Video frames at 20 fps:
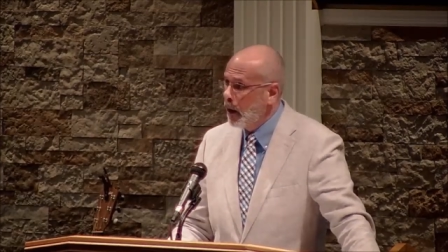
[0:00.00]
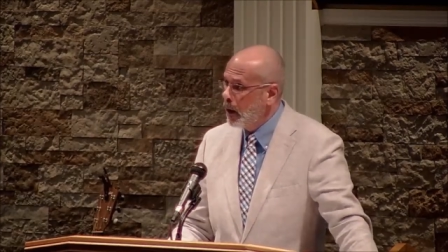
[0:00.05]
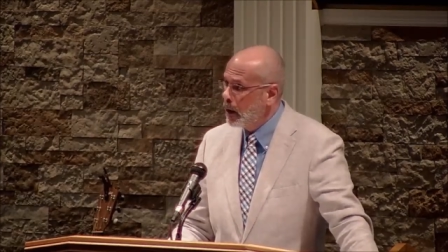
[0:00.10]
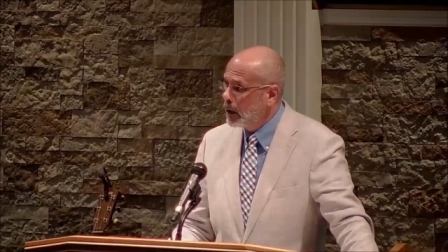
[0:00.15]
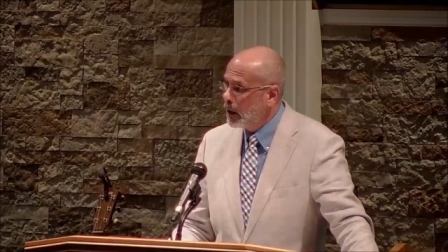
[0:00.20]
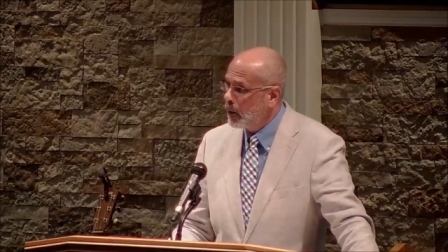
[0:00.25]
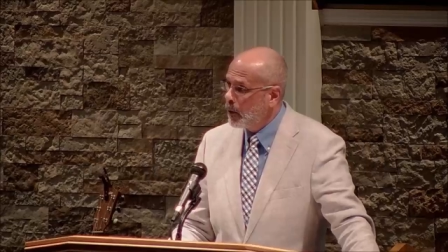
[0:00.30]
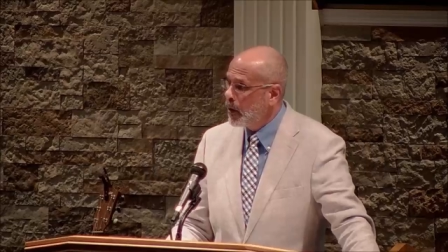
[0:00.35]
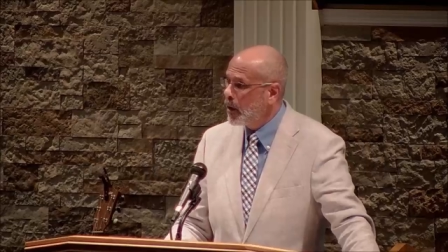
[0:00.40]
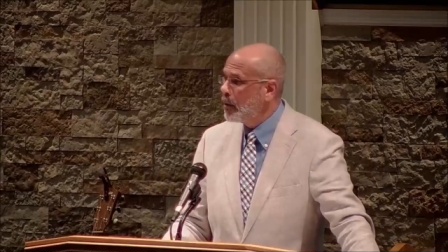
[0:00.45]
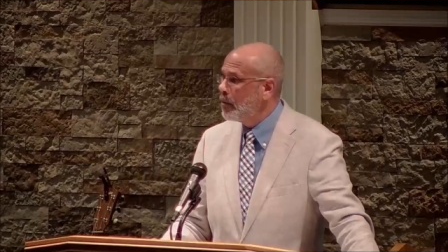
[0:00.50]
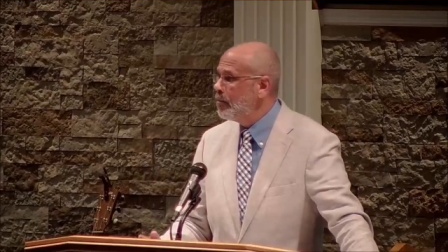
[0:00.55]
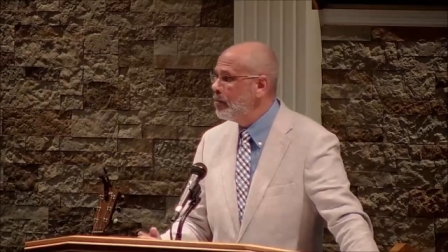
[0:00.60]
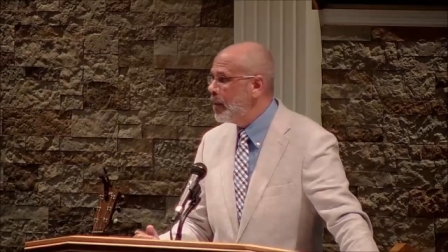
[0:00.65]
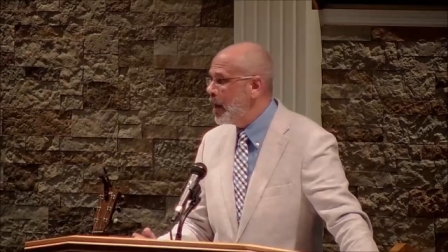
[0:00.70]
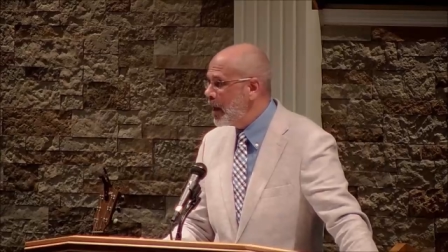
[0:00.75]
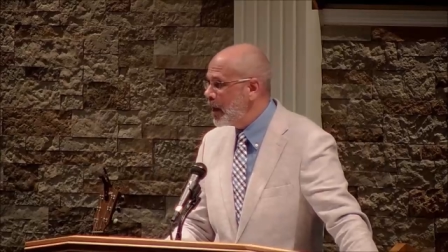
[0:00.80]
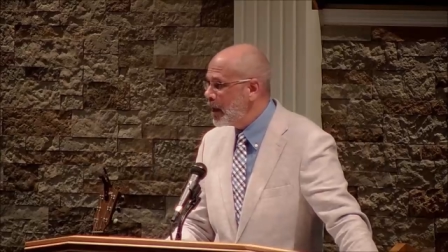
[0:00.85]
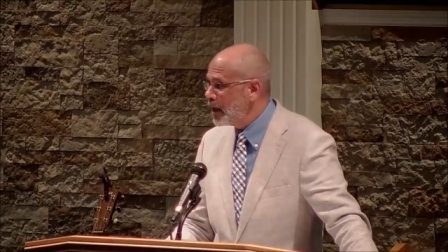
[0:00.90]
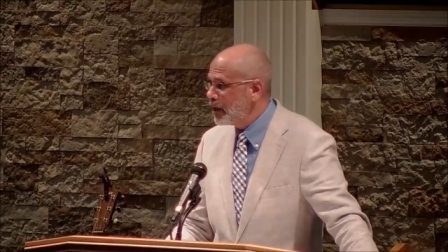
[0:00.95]
There weren't
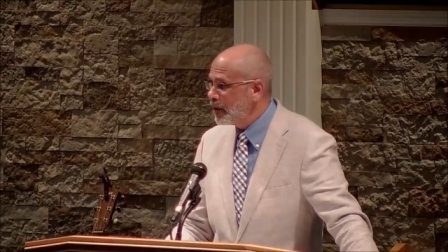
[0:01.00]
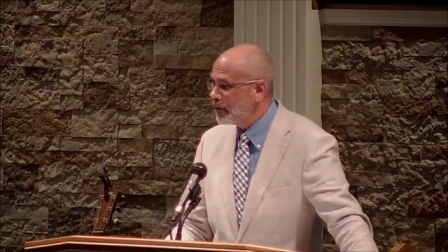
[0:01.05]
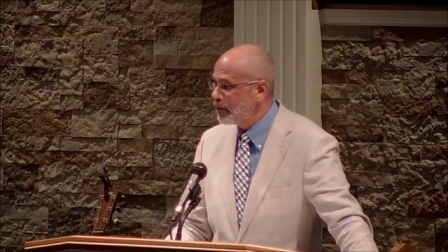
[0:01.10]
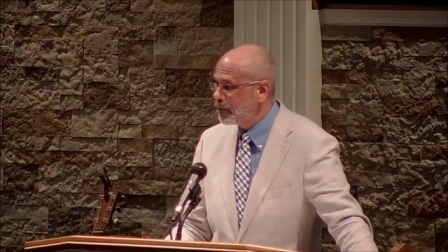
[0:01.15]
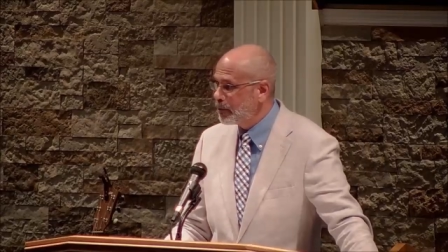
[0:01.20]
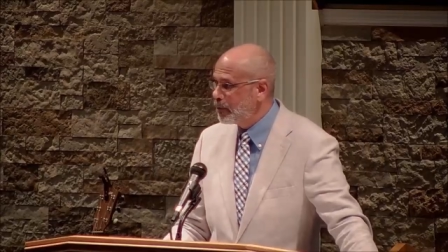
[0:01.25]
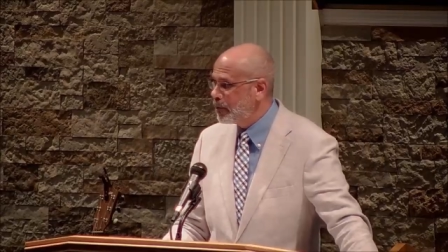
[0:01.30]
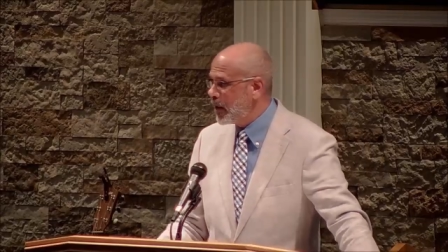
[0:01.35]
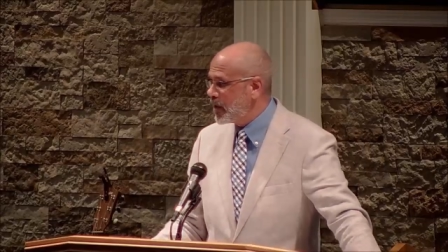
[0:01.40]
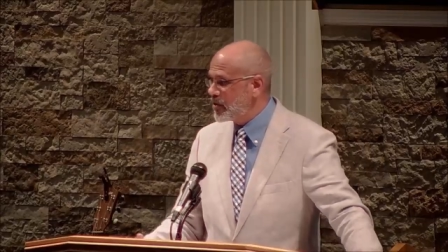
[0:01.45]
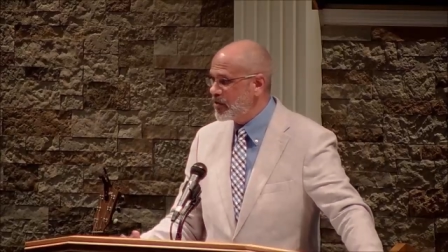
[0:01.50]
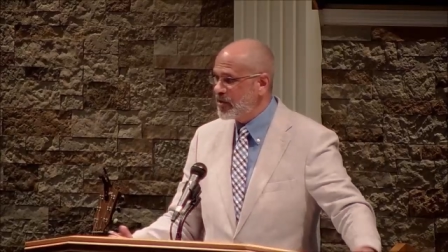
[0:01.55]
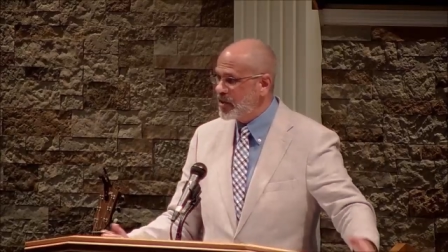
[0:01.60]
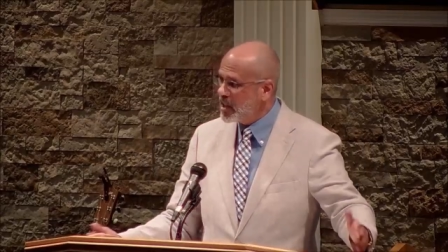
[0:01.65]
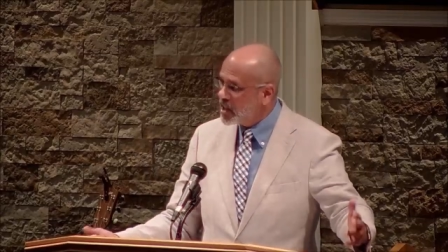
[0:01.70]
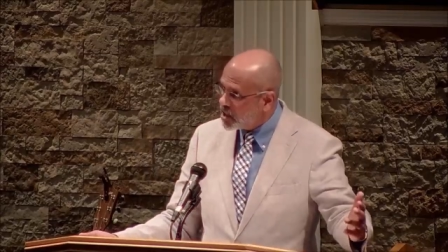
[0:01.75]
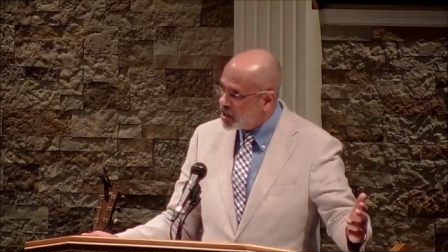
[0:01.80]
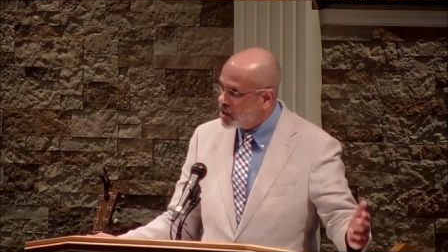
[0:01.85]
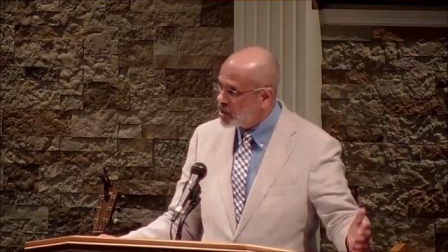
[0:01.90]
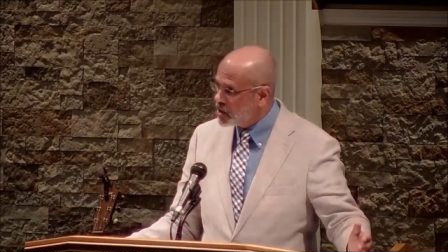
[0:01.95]
many of
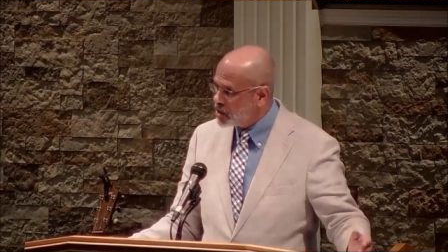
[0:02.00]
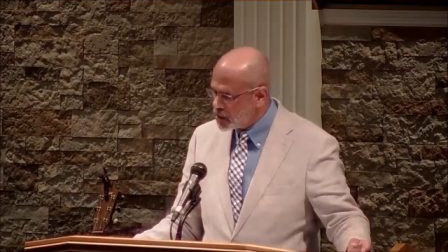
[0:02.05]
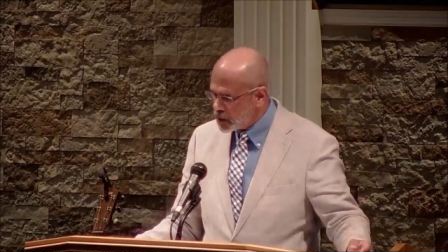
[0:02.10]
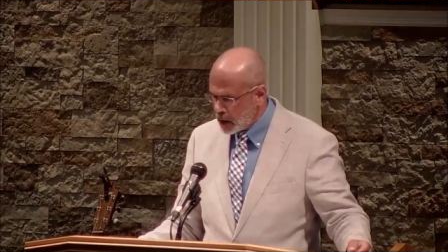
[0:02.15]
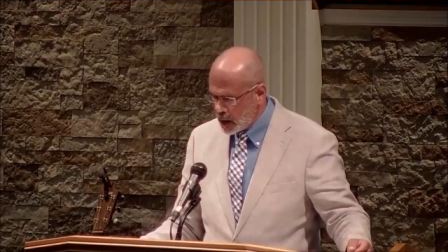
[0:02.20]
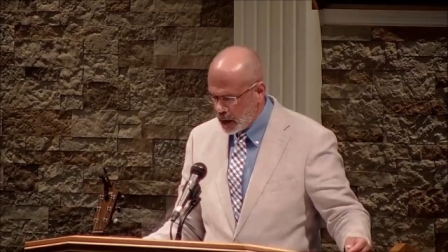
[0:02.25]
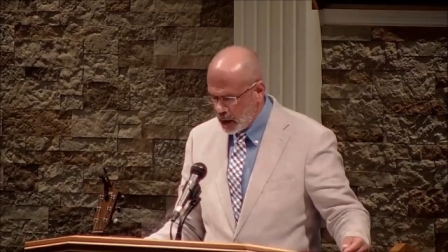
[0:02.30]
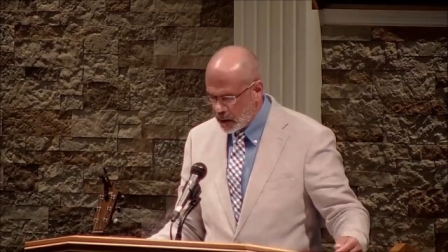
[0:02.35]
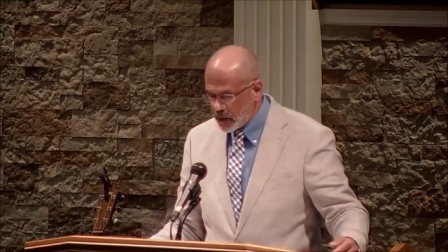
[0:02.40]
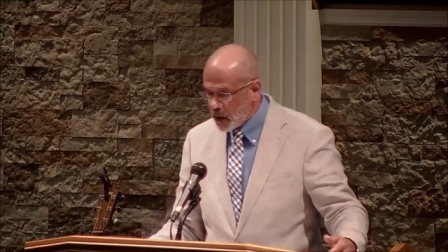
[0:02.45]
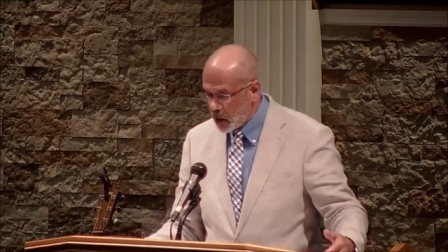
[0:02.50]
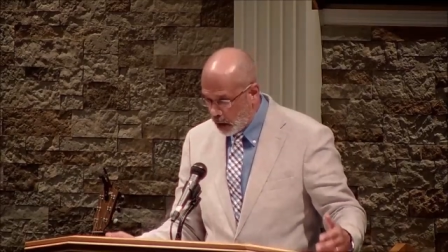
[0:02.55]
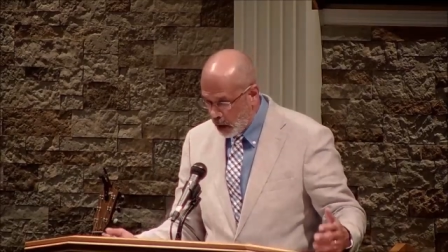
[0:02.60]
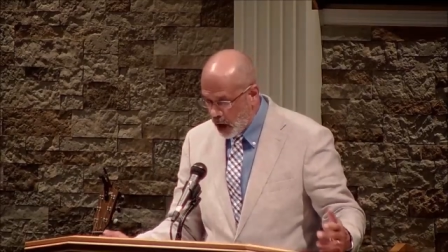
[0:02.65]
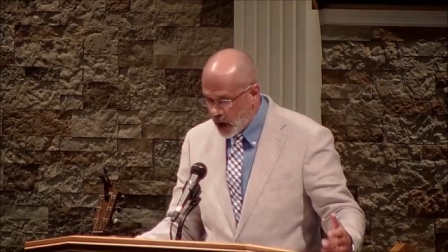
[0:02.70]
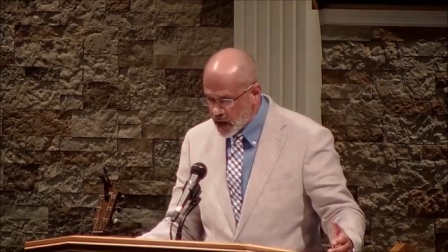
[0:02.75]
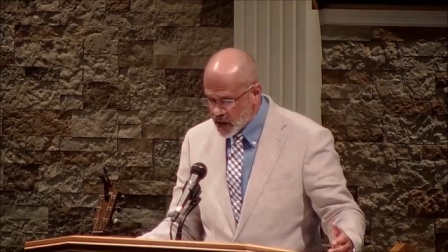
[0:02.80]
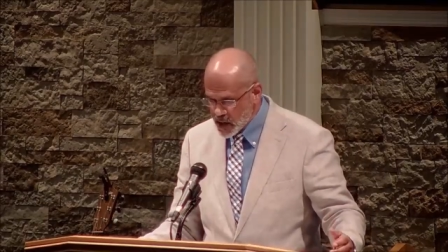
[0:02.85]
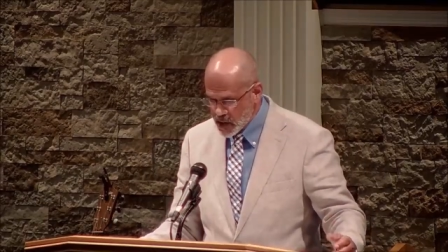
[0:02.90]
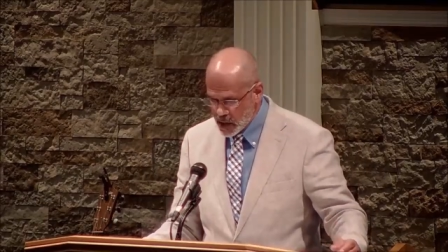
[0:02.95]
prestige. There
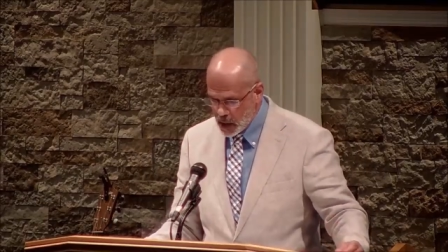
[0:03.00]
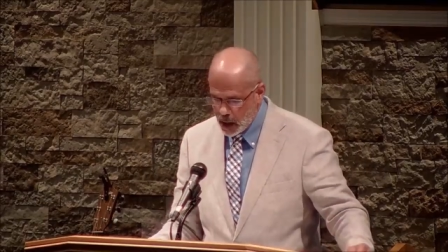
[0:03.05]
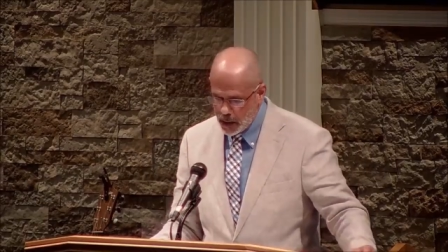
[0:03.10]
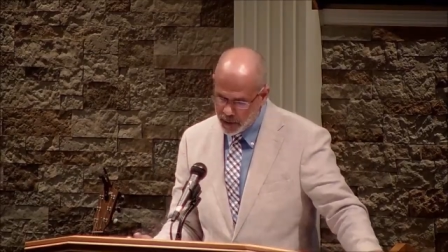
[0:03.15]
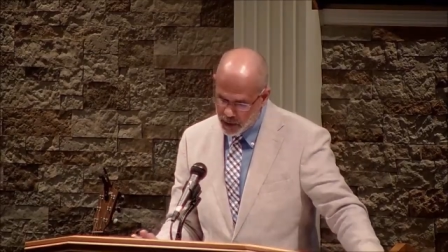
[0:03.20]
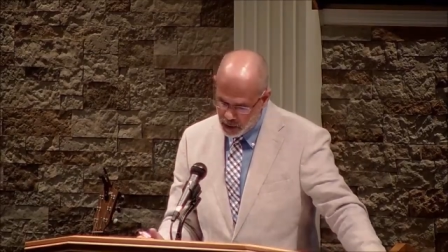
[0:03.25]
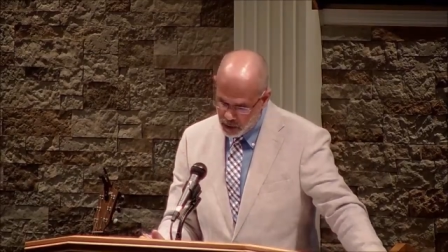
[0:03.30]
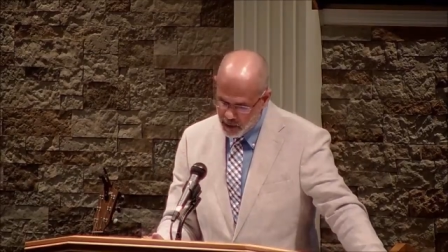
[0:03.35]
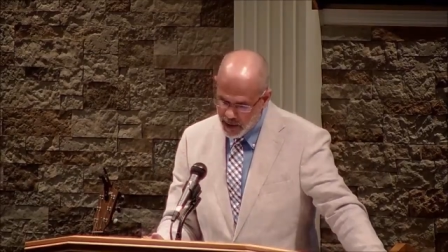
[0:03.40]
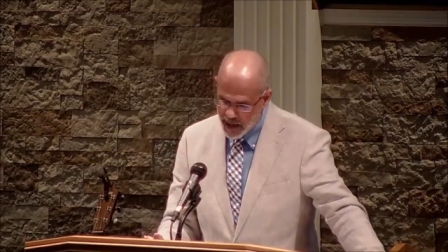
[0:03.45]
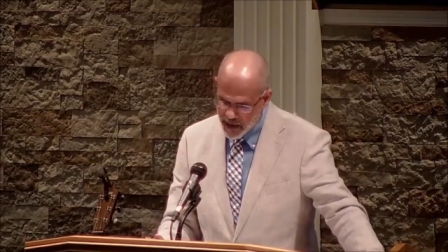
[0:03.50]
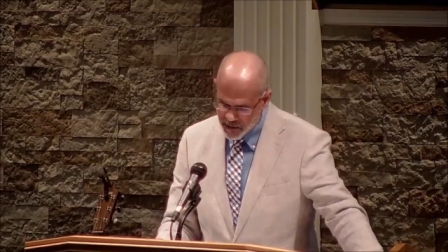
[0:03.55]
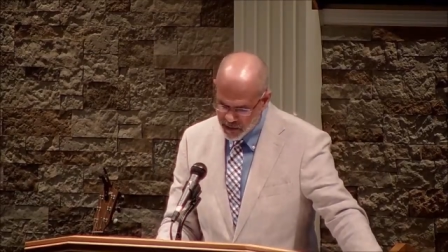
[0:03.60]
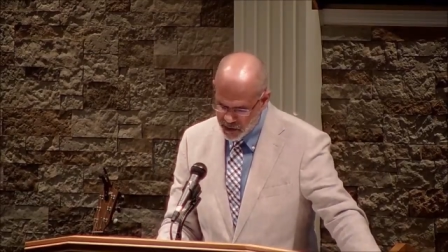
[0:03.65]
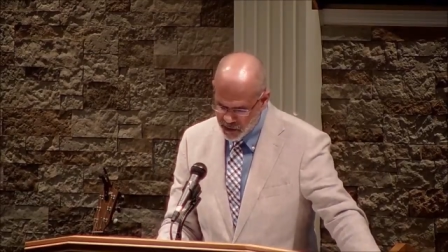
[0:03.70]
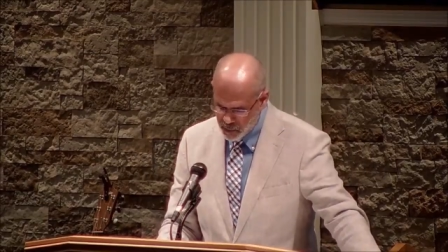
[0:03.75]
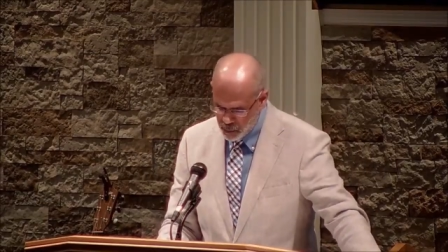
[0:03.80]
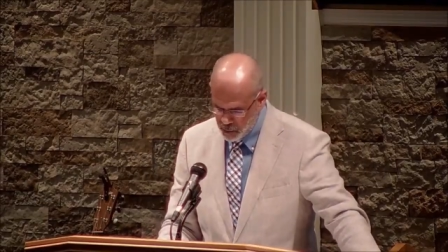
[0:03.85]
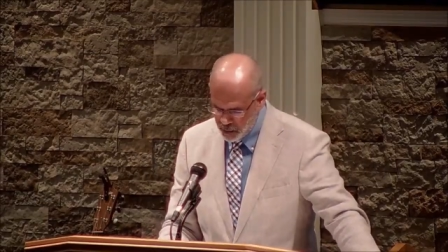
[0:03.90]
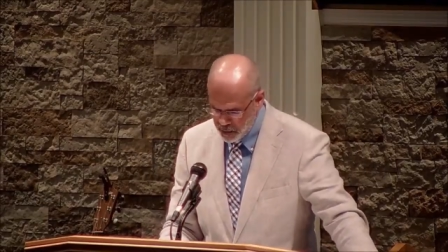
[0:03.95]
are some, and
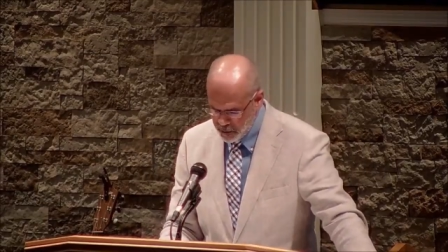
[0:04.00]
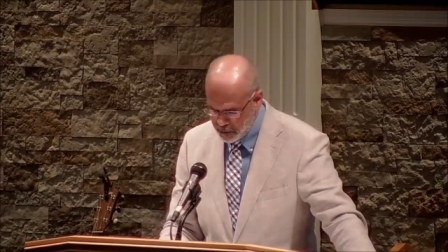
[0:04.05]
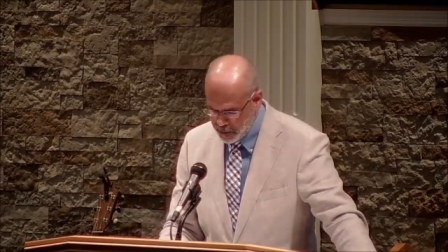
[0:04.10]
Erastus would have